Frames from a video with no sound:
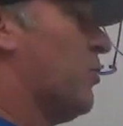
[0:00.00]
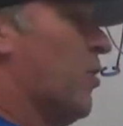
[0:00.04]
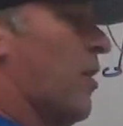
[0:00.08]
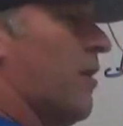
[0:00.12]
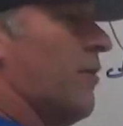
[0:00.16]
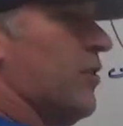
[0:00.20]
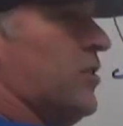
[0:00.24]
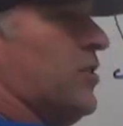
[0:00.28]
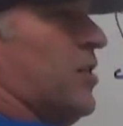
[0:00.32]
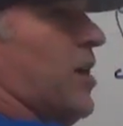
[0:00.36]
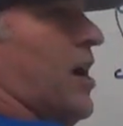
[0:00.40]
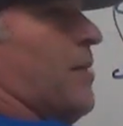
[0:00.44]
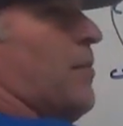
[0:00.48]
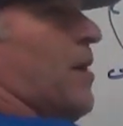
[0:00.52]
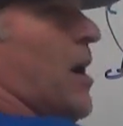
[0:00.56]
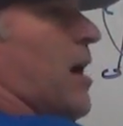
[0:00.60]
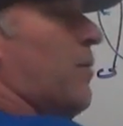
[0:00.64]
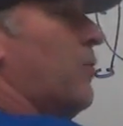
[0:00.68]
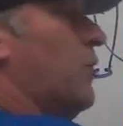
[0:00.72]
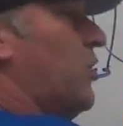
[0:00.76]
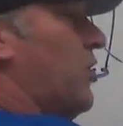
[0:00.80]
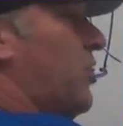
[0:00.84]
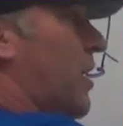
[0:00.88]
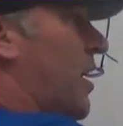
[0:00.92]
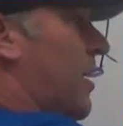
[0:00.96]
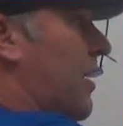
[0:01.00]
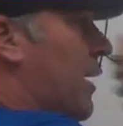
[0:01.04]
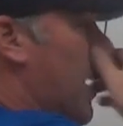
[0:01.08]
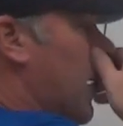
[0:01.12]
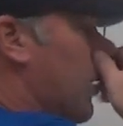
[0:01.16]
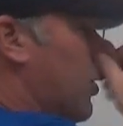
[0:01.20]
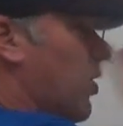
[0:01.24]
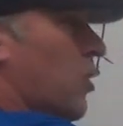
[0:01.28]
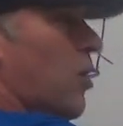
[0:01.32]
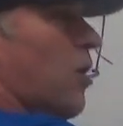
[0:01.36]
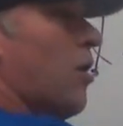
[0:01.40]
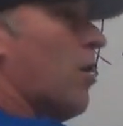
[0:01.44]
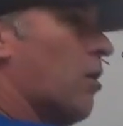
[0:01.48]
So every time I would say
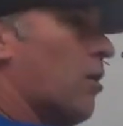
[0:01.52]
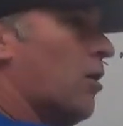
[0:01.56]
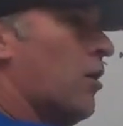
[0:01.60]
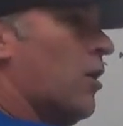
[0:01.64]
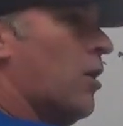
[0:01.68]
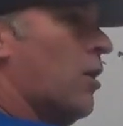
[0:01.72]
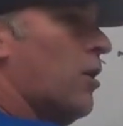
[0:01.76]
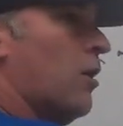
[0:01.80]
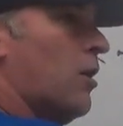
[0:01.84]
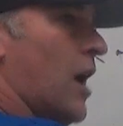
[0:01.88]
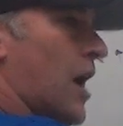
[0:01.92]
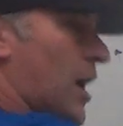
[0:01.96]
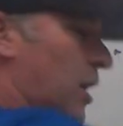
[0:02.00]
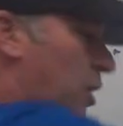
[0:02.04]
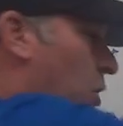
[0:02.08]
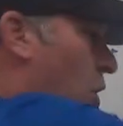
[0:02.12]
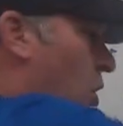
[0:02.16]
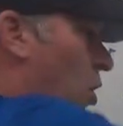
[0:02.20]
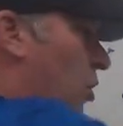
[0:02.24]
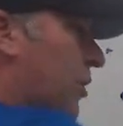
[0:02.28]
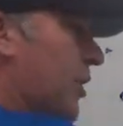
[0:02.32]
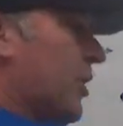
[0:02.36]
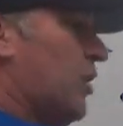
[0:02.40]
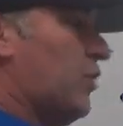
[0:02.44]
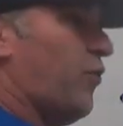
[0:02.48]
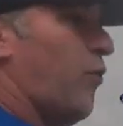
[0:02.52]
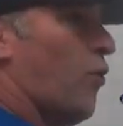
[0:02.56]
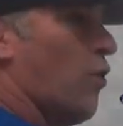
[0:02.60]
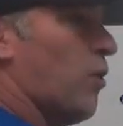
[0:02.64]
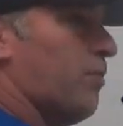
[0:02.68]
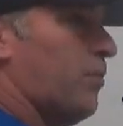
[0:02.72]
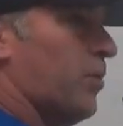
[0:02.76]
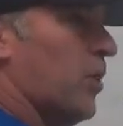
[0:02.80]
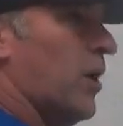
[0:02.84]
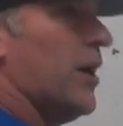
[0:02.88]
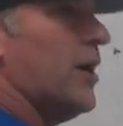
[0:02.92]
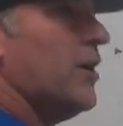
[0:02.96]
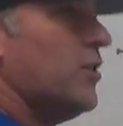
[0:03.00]
NASCAR and call these
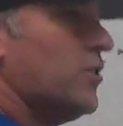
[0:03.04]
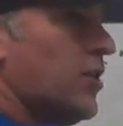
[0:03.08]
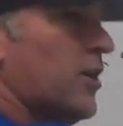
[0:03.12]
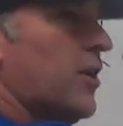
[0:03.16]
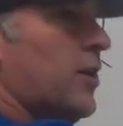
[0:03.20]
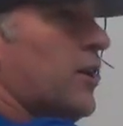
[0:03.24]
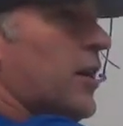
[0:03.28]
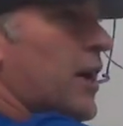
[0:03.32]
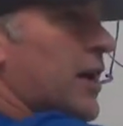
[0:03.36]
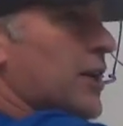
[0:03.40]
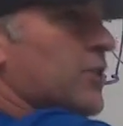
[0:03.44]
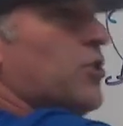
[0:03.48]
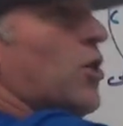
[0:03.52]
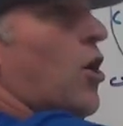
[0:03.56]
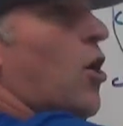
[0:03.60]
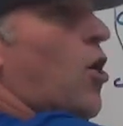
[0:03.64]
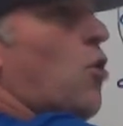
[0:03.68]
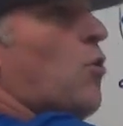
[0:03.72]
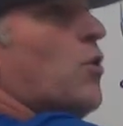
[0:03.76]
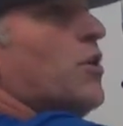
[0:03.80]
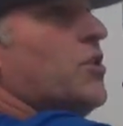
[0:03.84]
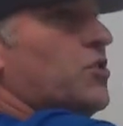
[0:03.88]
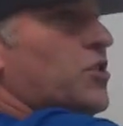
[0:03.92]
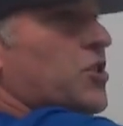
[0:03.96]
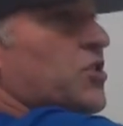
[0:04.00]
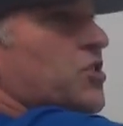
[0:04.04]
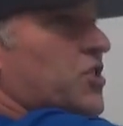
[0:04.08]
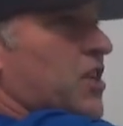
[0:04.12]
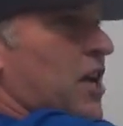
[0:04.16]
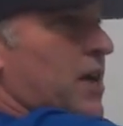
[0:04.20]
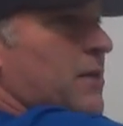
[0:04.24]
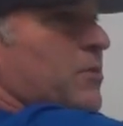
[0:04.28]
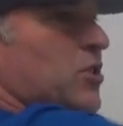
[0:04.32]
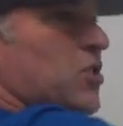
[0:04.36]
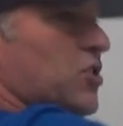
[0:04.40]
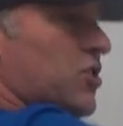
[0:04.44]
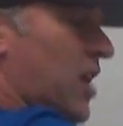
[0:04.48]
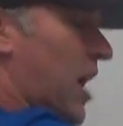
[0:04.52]
four plays, it's always the
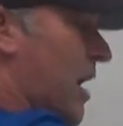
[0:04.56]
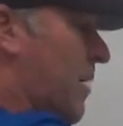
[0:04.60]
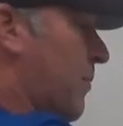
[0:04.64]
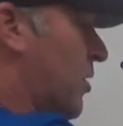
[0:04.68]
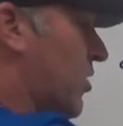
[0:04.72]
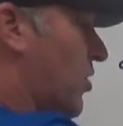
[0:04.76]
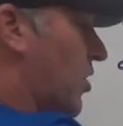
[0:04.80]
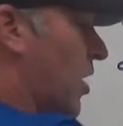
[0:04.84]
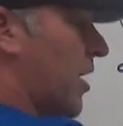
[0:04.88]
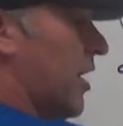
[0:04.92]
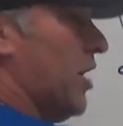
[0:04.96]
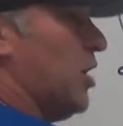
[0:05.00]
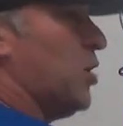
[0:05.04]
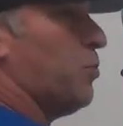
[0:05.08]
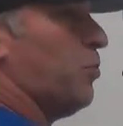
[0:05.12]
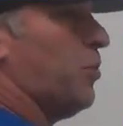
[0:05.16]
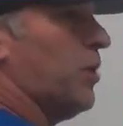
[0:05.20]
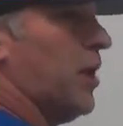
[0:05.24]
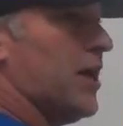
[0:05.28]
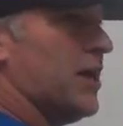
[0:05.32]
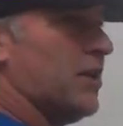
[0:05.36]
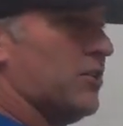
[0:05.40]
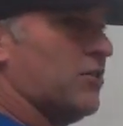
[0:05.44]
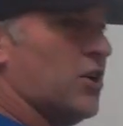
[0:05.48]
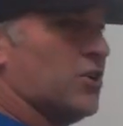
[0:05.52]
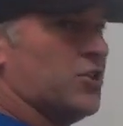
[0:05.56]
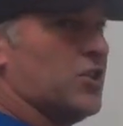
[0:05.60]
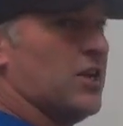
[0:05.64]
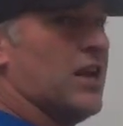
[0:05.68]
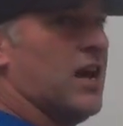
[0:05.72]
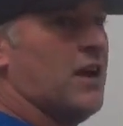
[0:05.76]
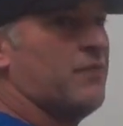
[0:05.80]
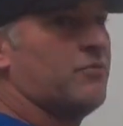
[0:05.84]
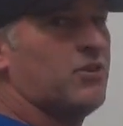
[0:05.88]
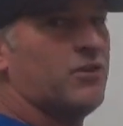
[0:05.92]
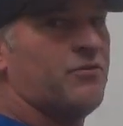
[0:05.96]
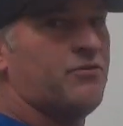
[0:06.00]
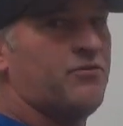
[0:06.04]
same assignments on each play. It doesn't
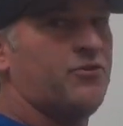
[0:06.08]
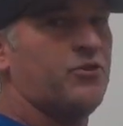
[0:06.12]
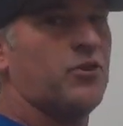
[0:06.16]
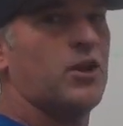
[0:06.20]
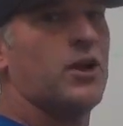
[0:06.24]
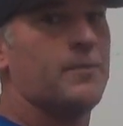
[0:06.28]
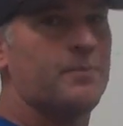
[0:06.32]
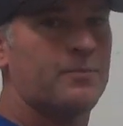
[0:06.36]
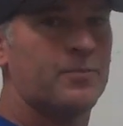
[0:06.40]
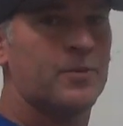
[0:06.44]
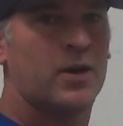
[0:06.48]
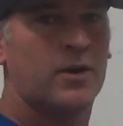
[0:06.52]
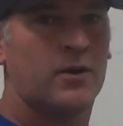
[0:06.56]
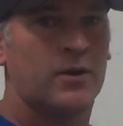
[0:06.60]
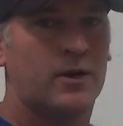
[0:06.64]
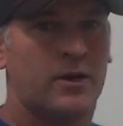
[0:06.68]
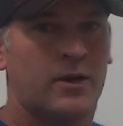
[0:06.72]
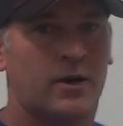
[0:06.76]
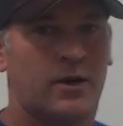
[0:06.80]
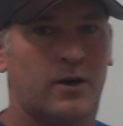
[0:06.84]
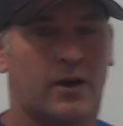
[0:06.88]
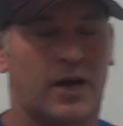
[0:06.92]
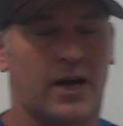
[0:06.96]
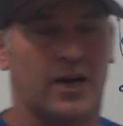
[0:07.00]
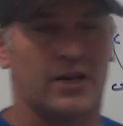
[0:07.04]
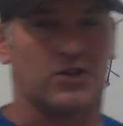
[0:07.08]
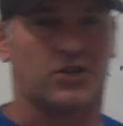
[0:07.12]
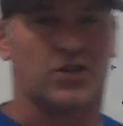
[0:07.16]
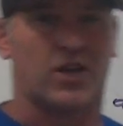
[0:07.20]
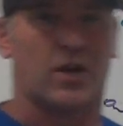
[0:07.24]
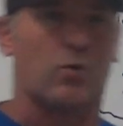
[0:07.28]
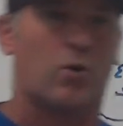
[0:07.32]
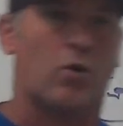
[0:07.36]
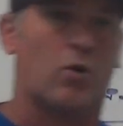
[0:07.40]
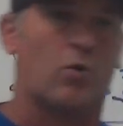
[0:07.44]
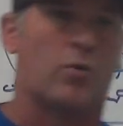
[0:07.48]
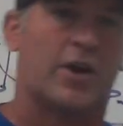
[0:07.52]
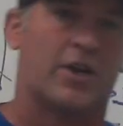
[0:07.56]
have to flip and
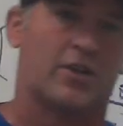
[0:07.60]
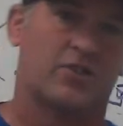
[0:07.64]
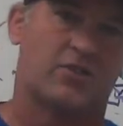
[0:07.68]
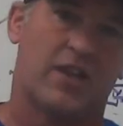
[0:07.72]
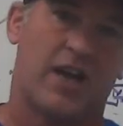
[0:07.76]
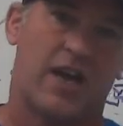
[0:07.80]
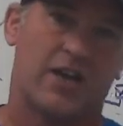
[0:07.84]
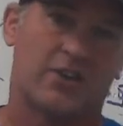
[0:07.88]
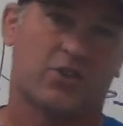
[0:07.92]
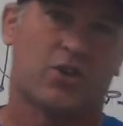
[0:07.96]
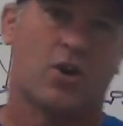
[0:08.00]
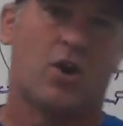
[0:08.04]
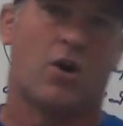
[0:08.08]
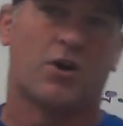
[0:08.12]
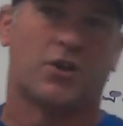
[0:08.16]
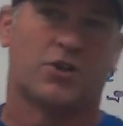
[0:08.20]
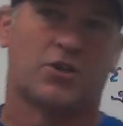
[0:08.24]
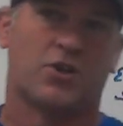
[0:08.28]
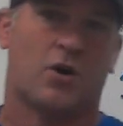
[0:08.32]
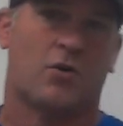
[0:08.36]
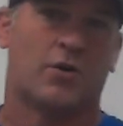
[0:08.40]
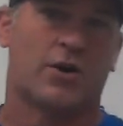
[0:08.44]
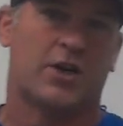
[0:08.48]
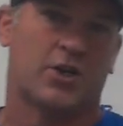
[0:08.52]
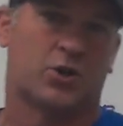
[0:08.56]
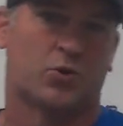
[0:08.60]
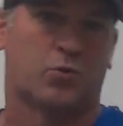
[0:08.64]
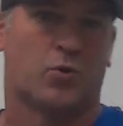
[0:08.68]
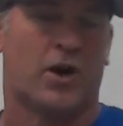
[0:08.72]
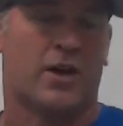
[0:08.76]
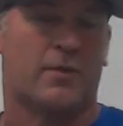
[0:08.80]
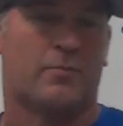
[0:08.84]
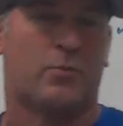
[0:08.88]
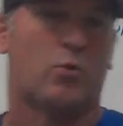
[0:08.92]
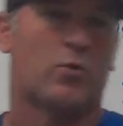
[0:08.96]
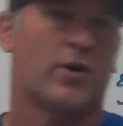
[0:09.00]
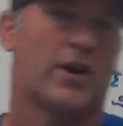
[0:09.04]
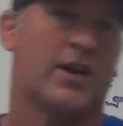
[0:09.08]
say, well, when it's NASCAR, it's going this
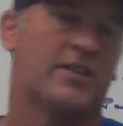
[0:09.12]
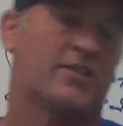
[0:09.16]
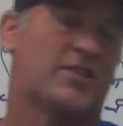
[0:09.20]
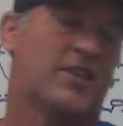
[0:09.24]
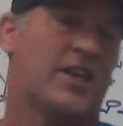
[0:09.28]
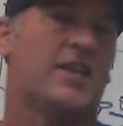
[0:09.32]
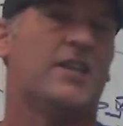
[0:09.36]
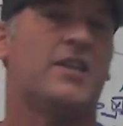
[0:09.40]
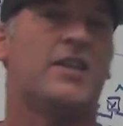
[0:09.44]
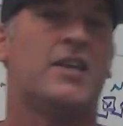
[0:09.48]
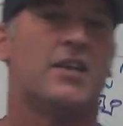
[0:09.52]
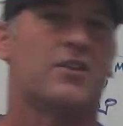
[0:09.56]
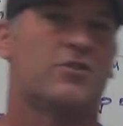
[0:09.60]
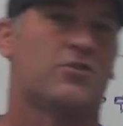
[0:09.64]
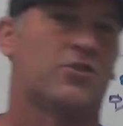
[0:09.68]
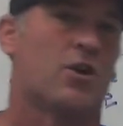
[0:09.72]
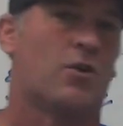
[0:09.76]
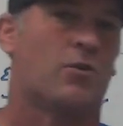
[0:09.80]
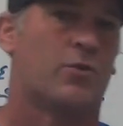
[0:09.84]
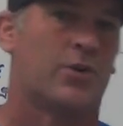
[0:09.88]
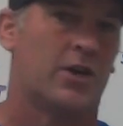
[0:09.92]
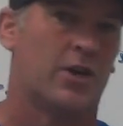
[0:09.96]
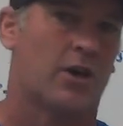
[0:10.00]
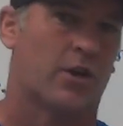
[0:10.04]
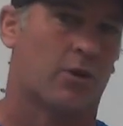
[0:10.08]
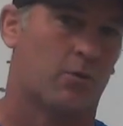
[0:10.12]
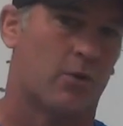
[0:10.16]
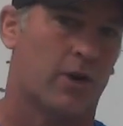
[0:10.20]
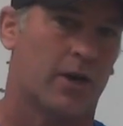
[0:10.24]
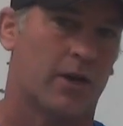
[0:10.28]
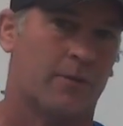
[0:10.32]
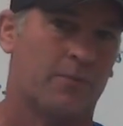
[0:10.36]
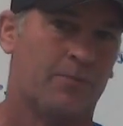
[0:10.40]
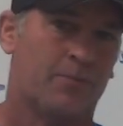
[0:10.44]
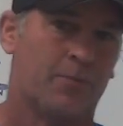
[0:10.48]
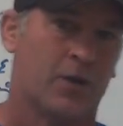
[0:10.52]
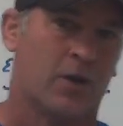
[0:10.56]
way, but when it's Indy, it's going the other way.